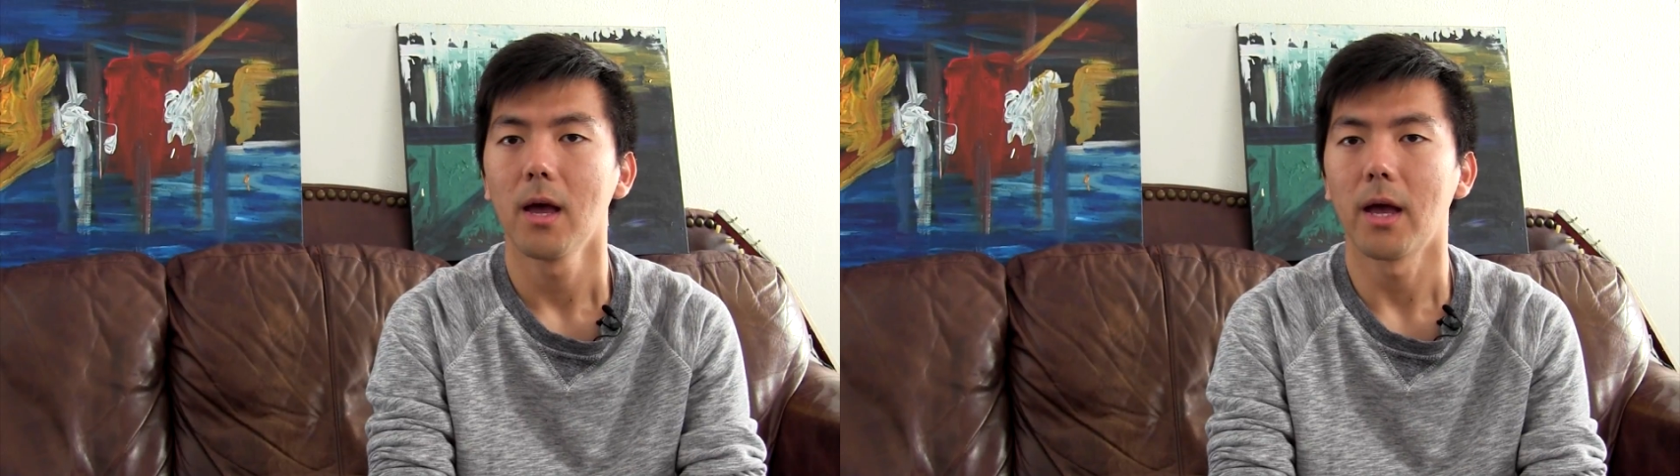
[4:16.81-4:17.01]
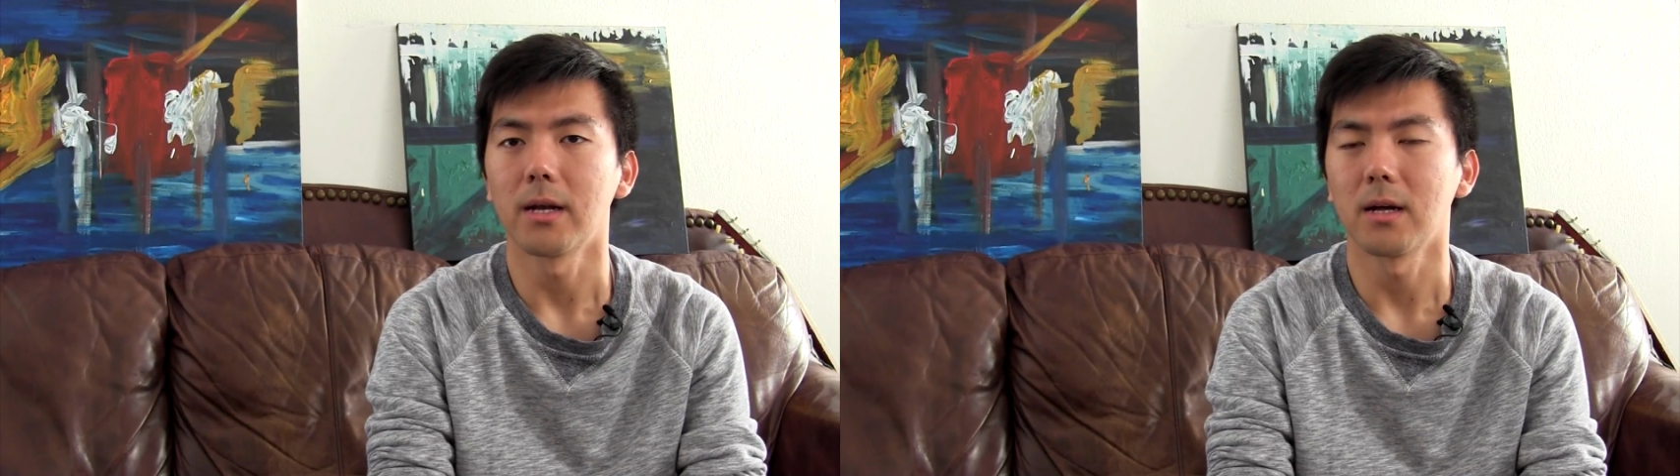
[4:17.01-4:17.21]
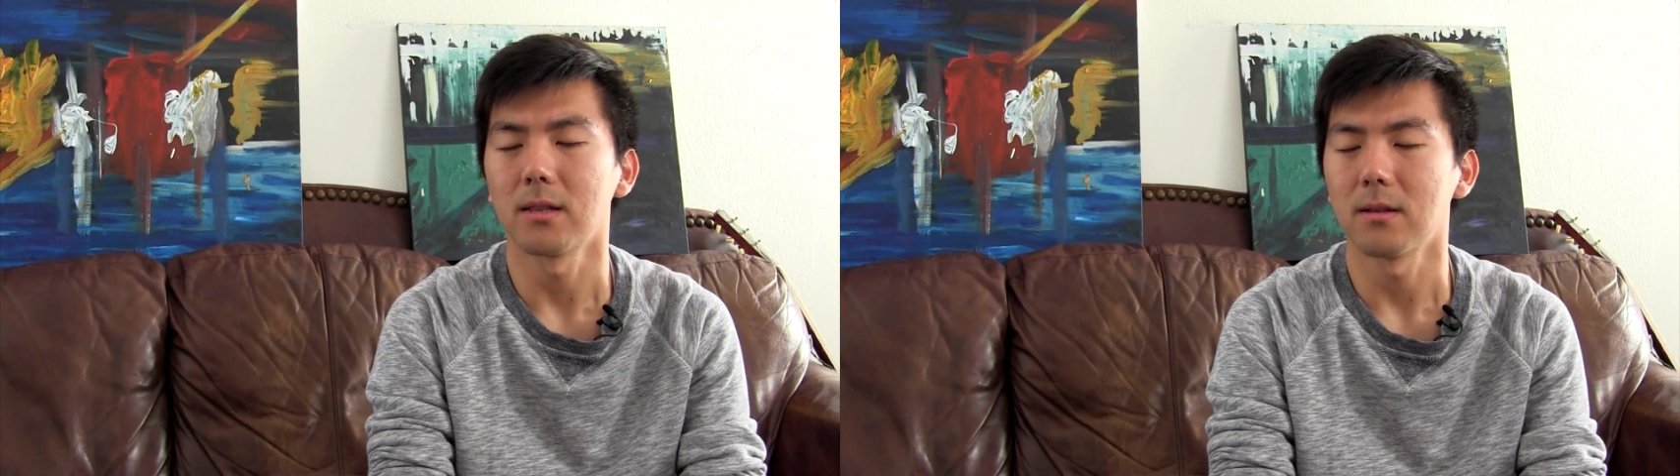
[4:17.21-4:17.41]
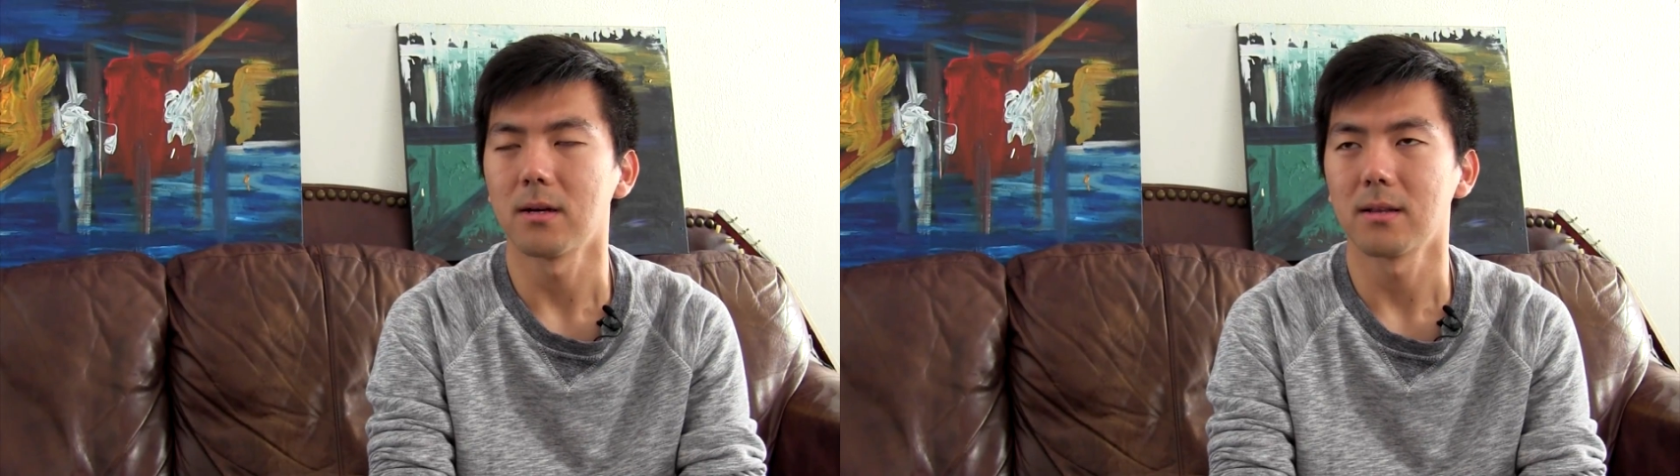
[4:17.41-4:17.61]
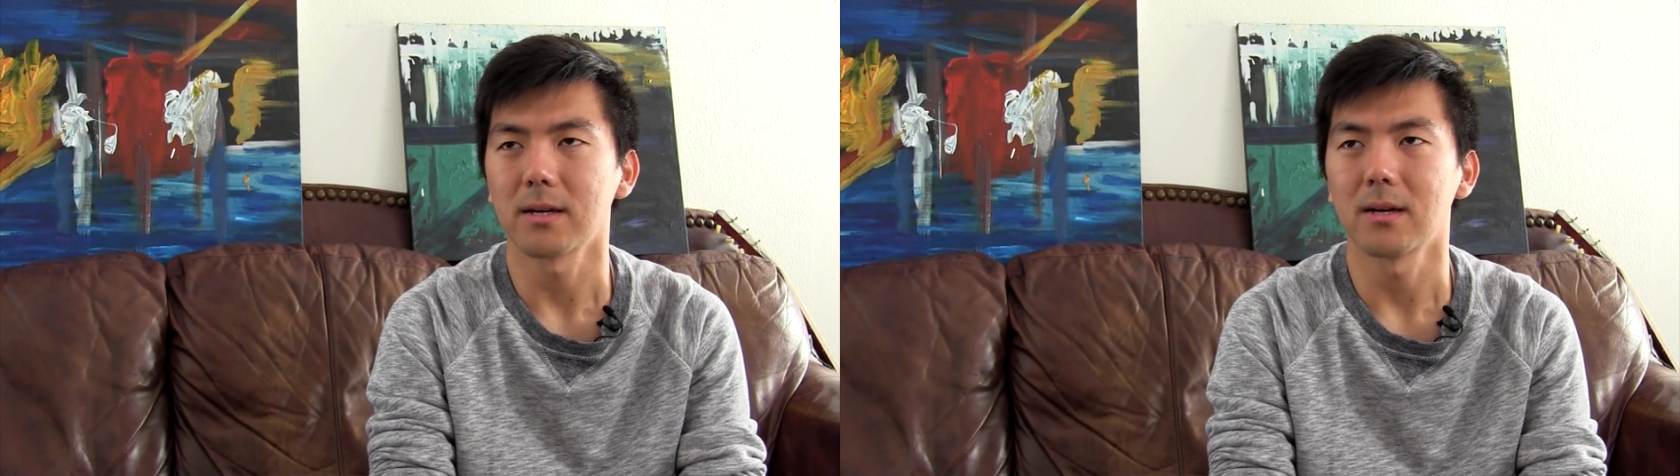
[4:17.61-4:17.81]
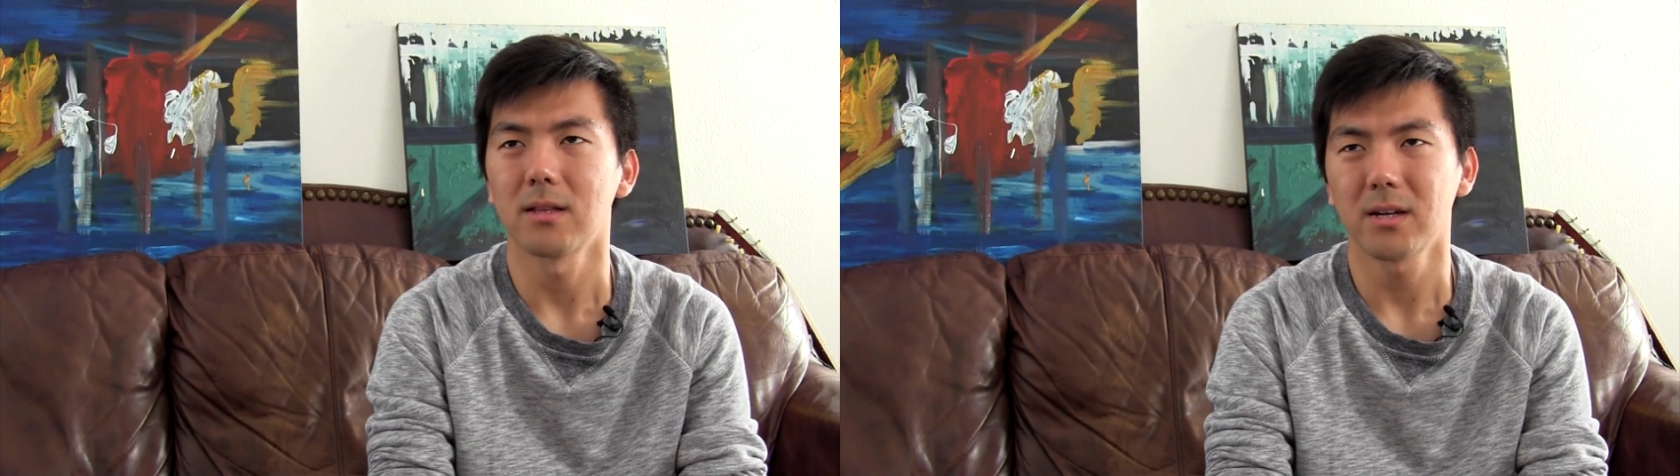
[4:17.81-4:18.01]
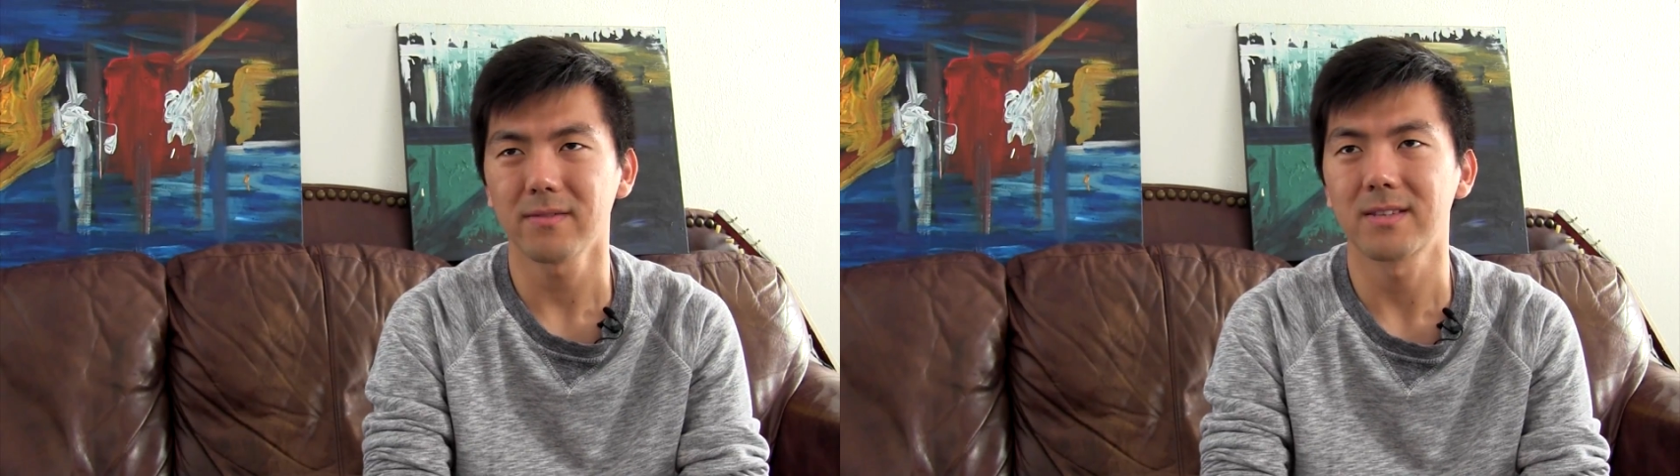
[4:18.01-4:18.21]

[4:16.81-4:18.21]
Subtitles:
And like a lot of